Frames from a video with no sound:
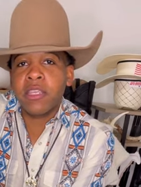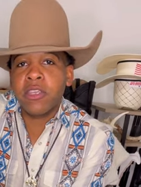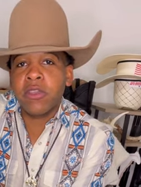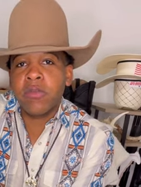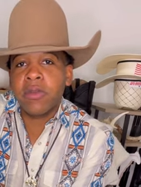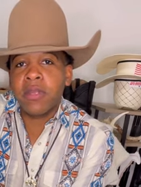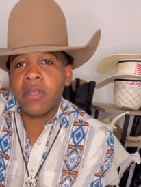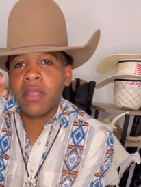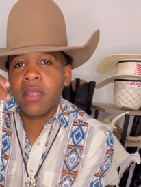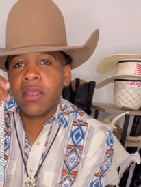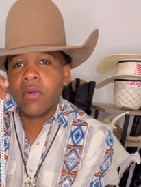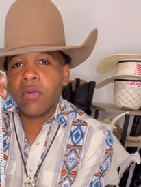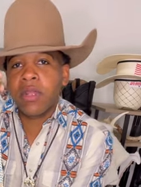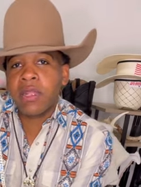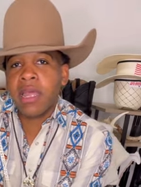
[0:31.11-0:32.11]
Cuban
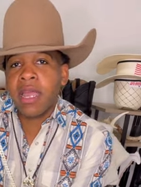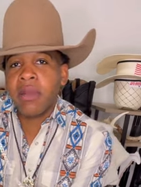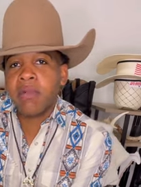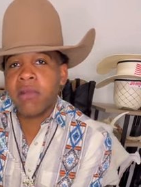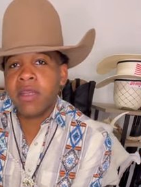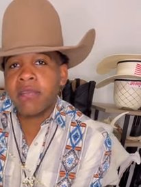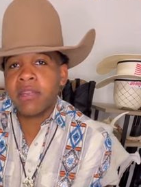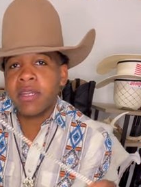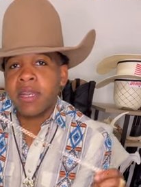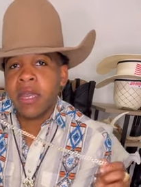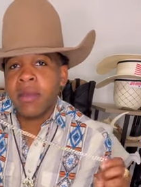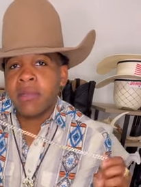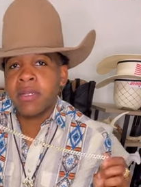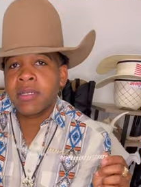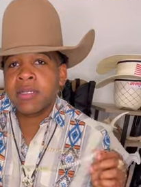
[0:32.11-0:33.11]
with lab crafted
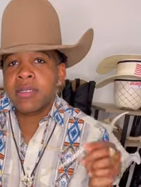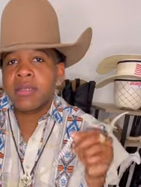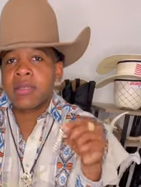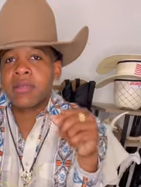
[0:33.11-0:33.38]
diamonds.